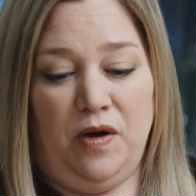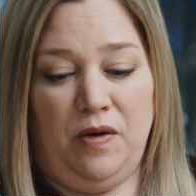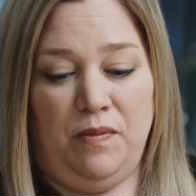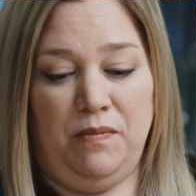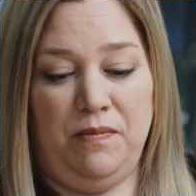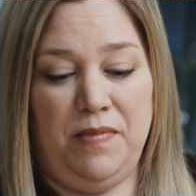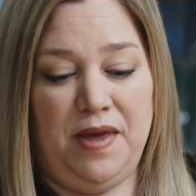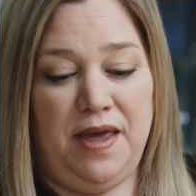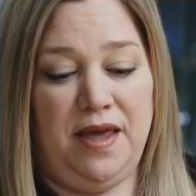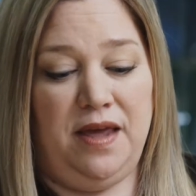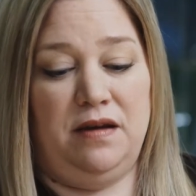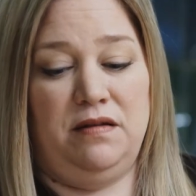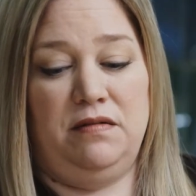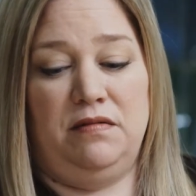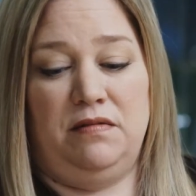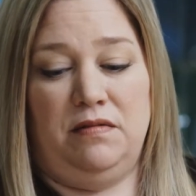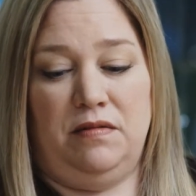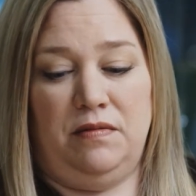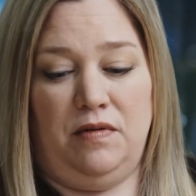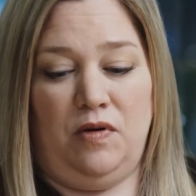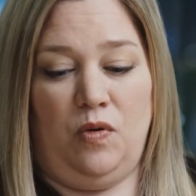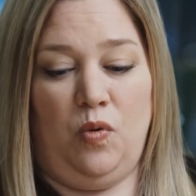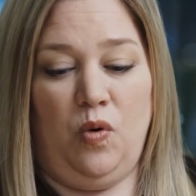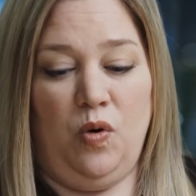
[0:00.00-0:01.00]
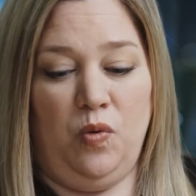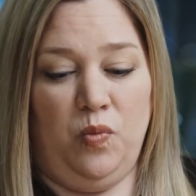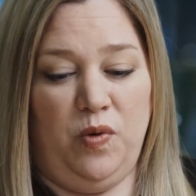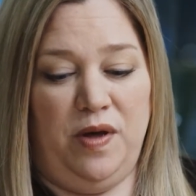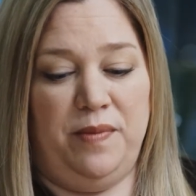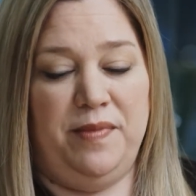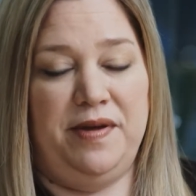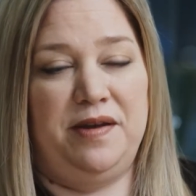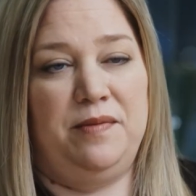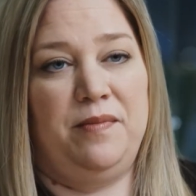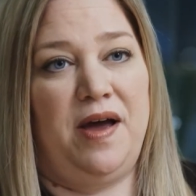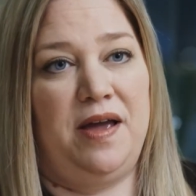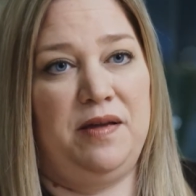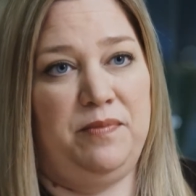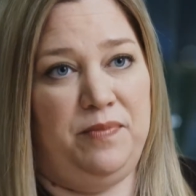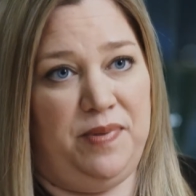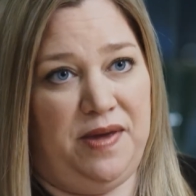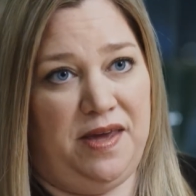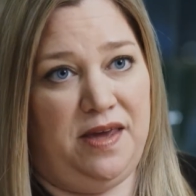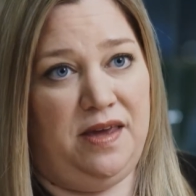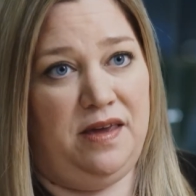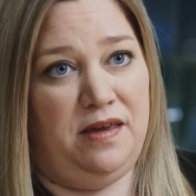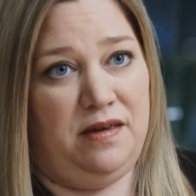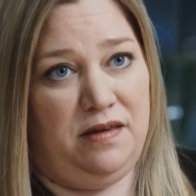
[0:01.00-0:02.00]
Men or women might
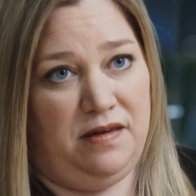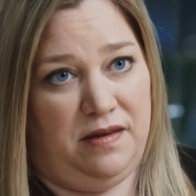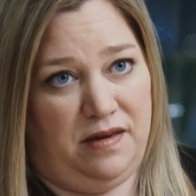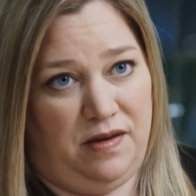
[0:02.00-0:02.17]
be